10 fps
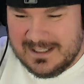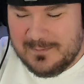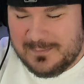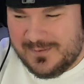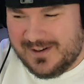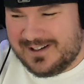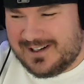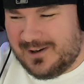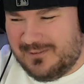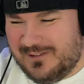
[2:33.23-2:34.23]
Be very
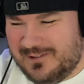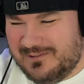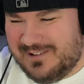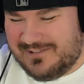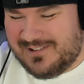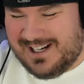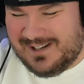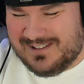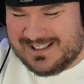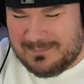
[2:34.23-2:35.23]
careful when
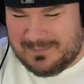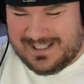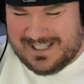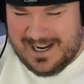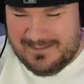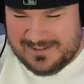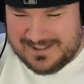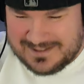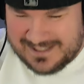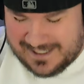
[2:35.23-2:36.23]
running with the big
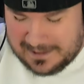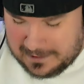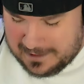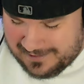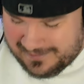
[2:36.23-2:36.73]
cameras, like, yo.